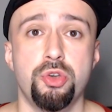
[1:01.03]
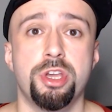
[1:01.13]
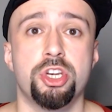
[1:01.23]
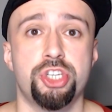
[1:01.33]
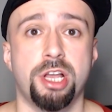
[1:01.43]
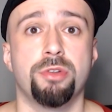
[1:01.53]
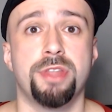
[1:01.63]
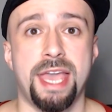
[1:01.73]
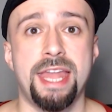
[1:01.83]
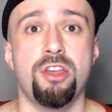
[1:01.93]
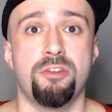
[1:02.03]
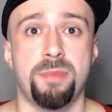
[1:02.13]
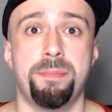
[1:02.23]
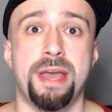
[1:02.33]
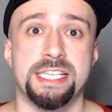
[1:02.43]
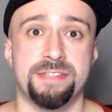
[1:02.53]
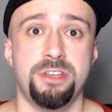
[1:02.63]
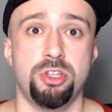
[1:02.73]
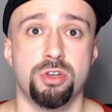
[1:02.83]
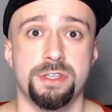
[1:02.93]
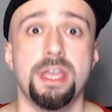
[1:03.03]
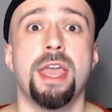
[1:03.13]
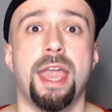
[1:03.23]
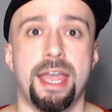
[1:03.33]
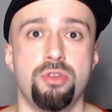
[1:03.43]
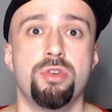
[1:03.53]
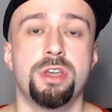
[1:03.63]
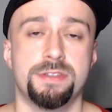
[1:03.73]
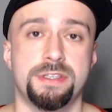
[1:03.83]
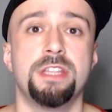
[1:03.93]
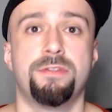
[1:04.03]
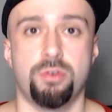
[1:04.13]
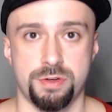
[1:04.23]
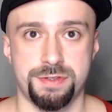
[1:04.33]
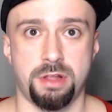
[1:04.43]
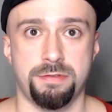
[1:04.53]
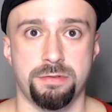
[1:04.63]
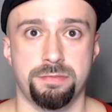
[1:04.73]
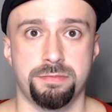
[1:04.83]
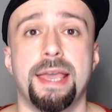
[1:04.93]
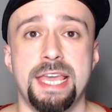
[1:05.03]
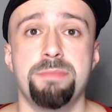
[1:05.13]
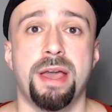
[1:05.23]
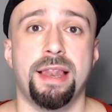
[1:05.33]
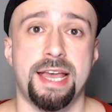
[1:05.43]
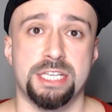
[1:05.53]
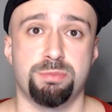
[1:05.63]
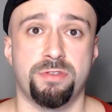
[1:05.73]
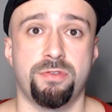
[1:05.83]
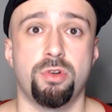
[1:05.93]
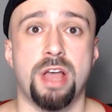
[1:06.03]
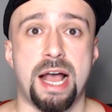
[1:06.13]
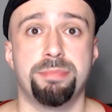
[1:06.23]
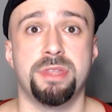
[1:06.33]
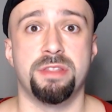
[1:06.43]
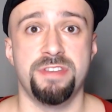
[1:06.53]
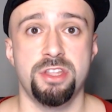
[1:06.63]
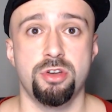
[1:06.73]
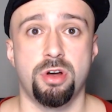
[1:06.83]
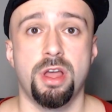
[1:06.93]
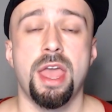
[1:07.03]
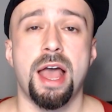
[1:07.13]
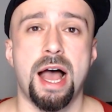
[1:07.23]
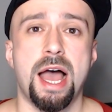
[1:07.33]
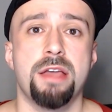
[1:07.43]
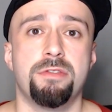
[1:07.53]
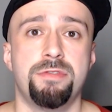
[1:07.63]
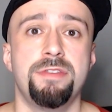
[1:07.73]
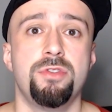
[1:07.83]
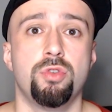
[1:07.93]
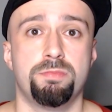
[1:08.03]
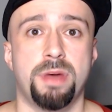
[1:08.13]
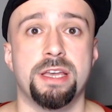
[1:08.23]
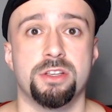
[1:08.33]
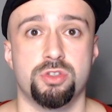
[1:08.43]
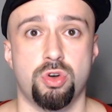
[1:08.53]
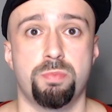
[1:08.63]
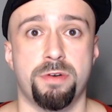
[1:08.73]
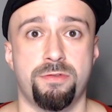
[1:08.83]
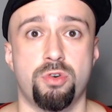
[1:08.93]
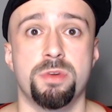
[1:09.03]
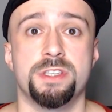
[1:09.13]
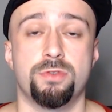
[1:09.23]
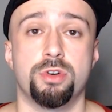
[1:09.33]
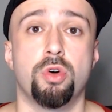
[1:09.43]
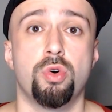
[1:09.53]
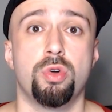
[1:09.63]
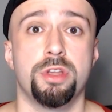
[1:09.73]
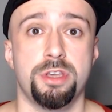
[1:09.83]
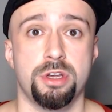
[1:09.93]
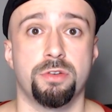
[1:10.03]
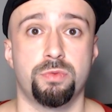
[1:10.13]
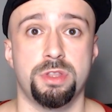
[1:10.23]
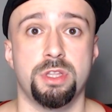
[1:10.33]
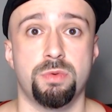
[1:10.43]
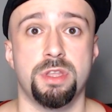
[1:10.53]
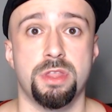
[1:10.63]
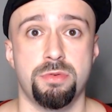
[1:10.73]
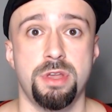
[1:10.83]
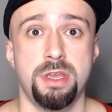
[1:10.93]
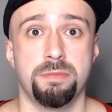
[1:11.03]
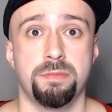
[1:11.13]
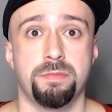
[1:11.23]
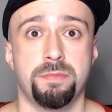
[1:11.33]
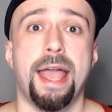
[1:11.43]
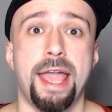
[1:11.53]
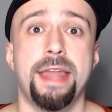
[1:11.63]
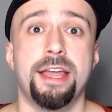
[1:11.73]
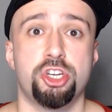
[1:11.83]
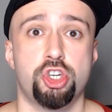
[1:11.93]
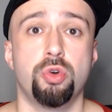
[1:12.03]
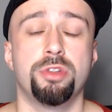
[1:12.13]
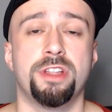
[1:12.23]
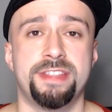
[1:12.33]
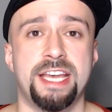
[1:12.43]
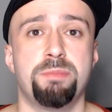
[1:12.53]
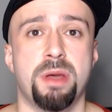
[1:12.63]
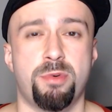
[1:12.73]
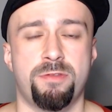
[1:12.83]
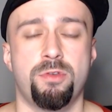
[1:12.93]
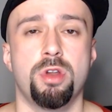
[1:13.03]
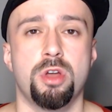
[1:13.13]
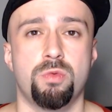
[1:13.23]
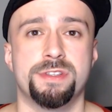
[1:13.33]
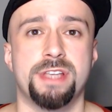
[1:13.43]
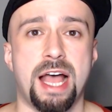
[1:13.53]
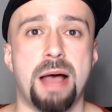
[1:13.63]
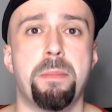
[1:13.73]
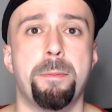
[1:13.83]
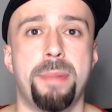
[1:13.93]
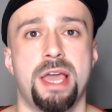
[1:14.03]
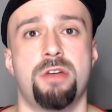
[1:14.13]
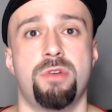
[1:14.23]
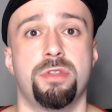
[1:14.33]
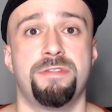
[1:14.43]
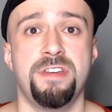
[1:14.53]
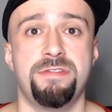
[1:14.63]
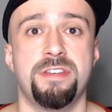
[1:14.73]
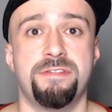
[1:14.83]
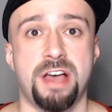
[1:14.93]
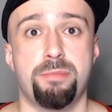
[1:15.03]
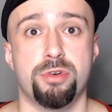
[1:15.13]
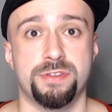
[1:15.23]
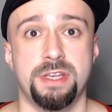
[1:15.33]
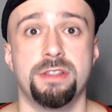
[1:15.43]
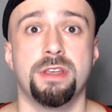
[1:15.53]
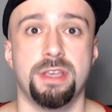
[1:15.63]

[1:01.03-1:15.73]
you can check out any of my past videos and you can see it for yourself. In my last portfolio update video, I reviewed my stock performance for the whole year of 2023 and I showed that my portfolio was up by around 55%